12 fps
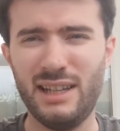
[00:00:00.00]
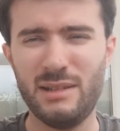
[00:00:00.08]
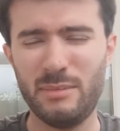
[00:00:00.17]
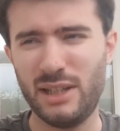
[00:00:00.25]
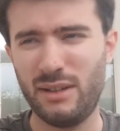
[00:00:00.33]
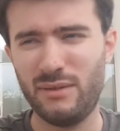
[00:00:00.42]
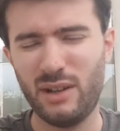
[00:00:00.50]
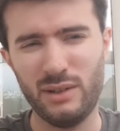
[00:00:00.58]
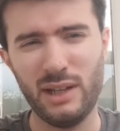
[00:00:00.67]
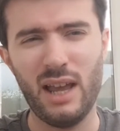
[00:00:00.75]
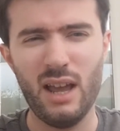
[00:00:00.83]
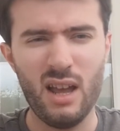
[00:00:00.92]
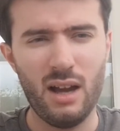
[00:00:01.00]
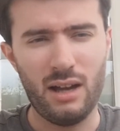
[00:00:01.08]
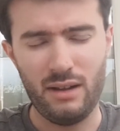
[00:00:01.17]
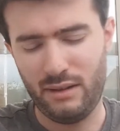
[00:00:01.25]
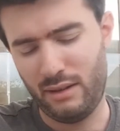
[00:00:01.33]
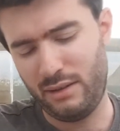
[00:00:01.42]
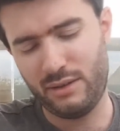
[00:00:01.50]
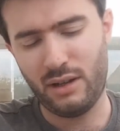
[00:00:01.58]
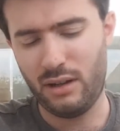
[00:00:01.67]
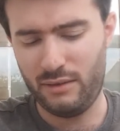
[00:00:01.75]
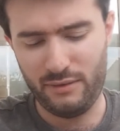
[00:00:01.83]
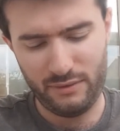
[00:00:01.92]
to myself, I was like, at the
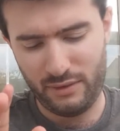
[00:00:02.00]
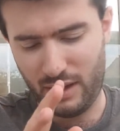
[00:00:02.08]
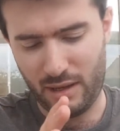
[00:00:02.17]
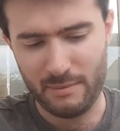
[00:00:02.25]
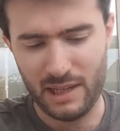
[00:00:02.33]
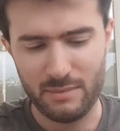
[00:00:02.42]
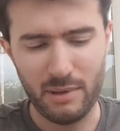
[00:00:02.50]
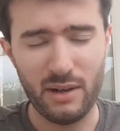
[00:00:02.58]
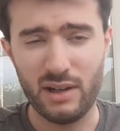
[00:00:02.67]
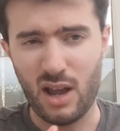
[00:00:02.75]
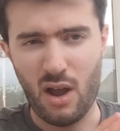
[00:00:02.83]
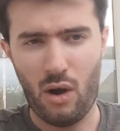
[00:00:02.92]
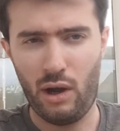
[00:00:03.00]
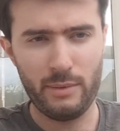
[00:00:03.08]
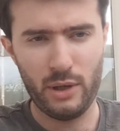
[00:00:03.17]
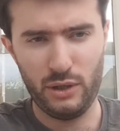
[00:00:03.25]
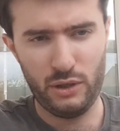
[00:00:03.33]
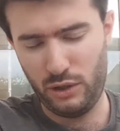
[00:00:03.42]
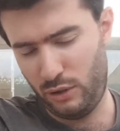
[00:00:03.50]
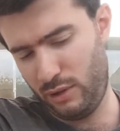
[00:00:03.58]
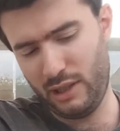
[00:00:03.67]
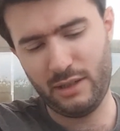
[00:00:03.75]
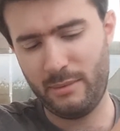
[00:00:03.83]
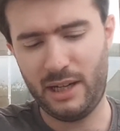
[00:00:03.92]
start of this period, well, I'm going to do
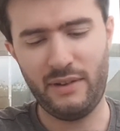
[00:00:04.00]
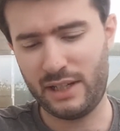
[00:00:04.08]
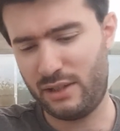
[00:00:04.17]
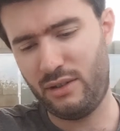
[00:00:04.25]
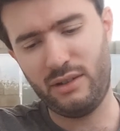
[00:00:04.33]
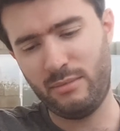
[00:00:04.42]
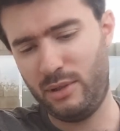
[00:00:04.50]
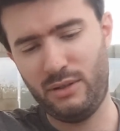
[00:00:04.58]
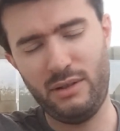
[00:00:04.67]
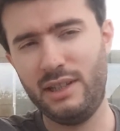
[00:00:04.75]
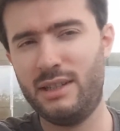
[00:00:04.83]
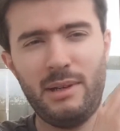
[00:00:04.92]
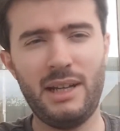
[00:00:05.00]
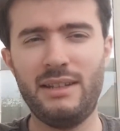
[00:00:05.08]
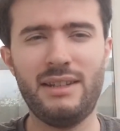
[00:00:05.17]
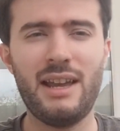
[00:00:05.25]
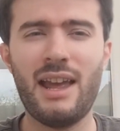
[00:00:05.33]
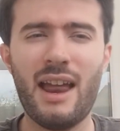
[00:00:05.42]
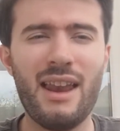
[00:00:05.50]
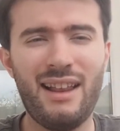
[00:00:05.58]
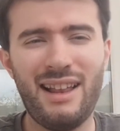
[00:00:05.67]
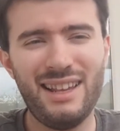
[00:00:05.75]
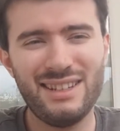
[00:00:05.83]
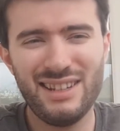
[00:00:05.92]
this amount of exercise, I'm going to do this amount of day. And
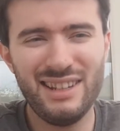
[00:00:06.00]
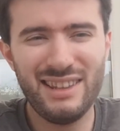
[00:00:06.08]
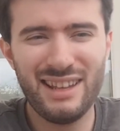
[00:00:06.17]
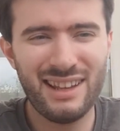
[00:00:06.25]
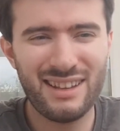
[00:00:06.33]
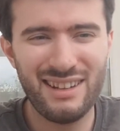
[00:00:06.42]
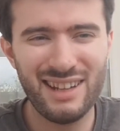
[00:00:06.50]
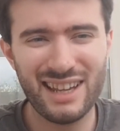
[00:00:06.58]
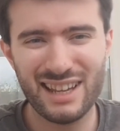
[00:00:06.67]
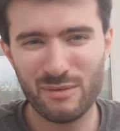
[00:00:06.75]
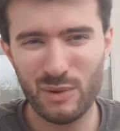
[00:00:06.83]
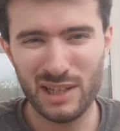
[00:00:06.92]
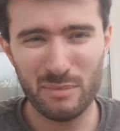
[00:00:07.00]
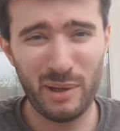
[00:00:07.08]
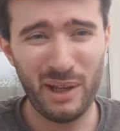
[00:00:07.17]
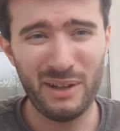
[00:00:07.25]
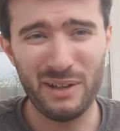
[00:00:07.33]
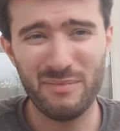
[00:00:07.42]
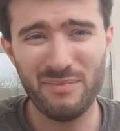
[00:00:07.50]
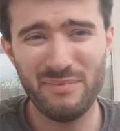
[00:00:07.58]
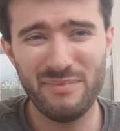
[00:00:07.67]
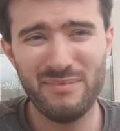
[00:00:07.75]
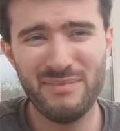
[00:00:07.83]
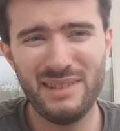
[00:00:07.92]
actually that kind of went apart.
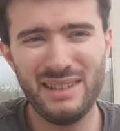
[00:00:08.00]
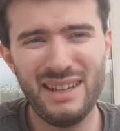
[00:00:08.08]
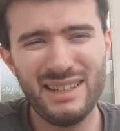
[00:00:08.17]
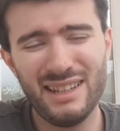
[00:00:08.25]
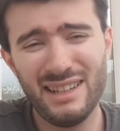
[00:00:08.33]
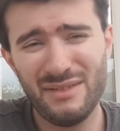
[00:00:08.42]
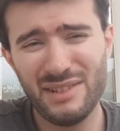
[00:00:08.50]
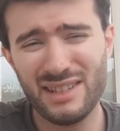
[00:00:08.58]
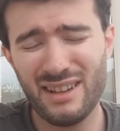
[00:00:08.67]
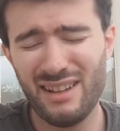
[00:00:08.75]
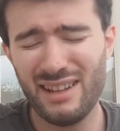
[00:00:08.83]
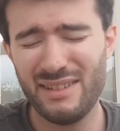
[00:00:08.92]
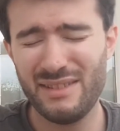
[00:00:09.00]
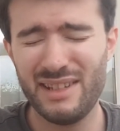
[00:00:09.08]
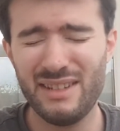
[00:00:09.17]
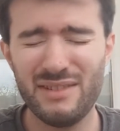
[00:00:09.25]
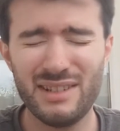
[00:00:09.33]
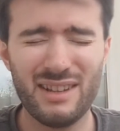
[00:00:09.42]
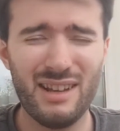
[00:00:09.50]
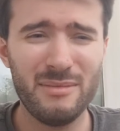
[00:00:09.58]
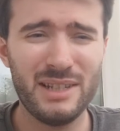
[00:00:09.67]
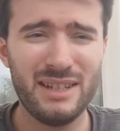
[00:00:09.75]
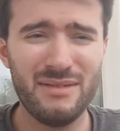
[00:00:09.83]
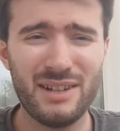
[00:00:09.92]
It's a different time, it's a different
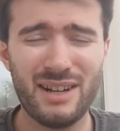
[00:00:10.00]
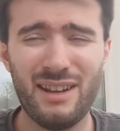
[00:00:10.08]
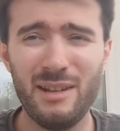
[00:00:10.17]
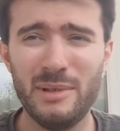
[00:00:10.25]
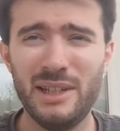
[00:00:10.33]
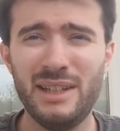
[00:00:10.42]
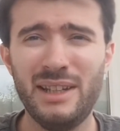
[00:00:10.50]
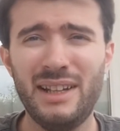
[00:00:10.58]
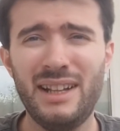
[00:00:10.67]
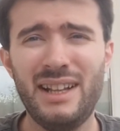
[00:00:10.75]
climate.